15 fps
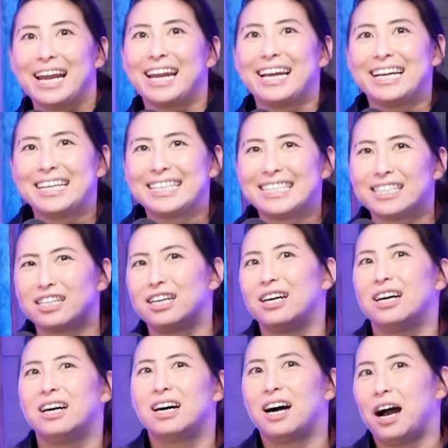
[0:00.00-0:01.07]
And
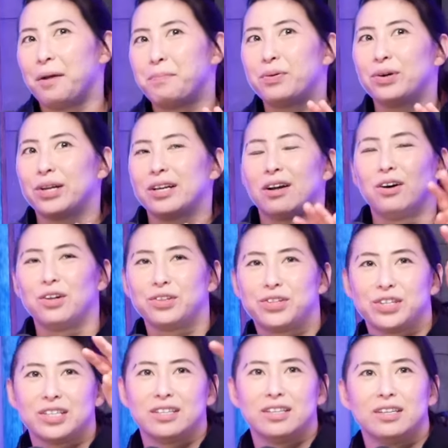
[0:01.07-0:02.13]
I put all
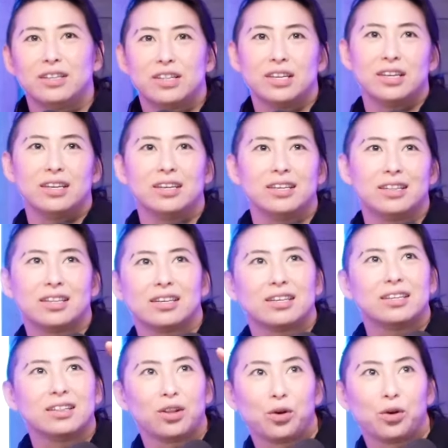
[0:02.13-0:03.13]
the